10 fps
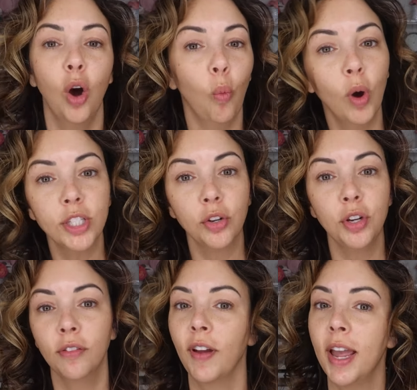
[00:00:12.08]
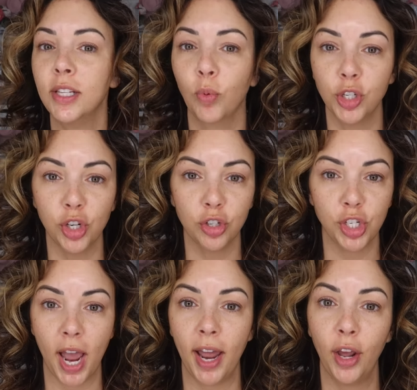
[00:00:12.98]
what's on your face? What's your
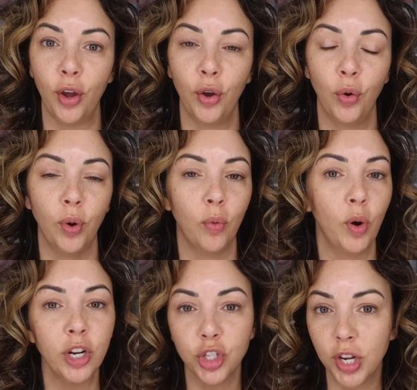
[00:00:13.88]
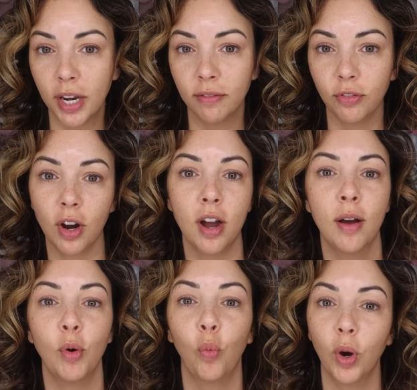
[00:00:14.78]
shadow? Where did you get it
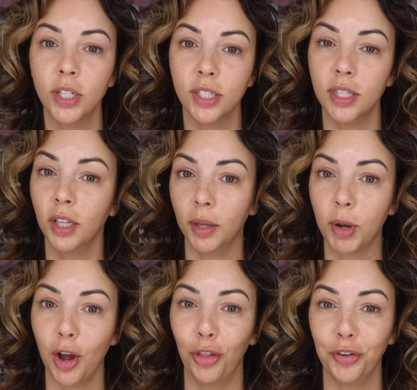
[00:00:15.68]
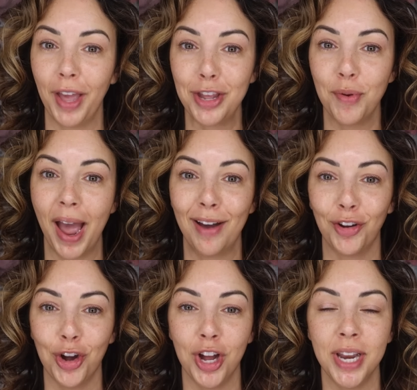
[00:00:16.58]
from? What's the lip color that you have
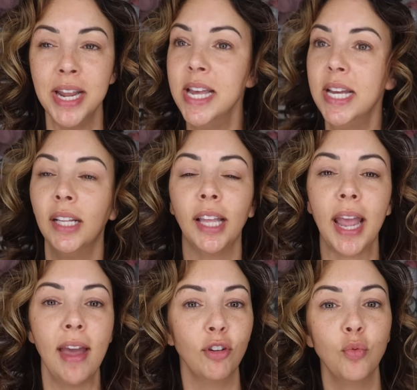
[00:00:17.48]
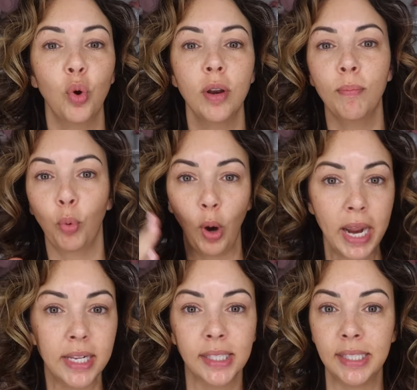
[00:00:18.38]
on? Like, everyone
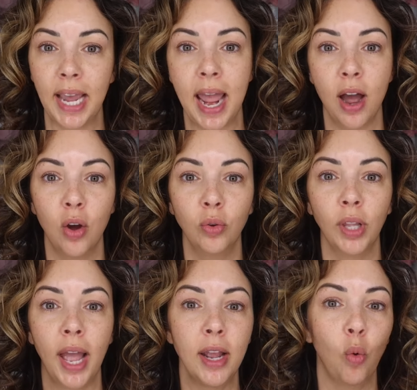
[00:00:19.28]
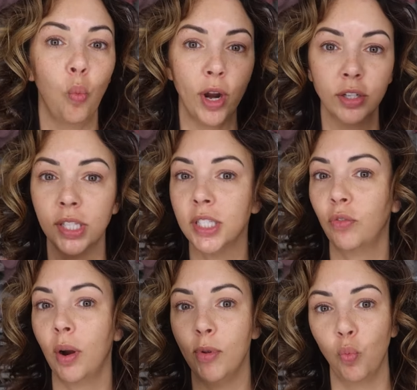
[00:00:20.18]
breaks down, like, where's this
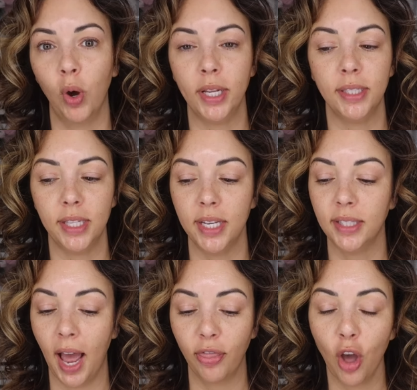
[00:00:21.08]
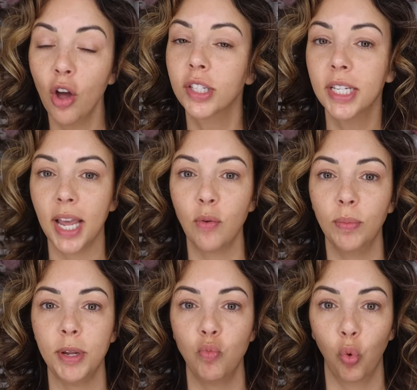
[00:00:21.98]
from and what is this? I thought today would
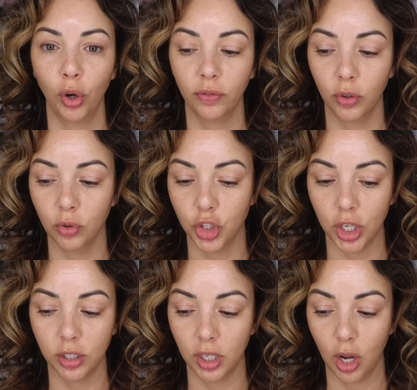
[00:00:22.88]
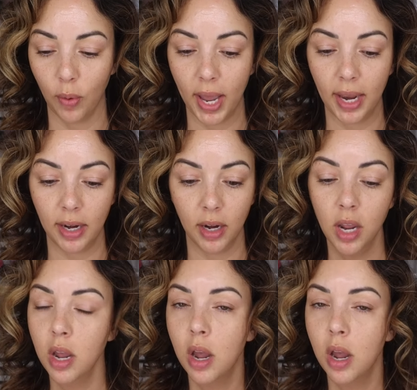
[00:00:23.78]
be wonderful just to go ahead and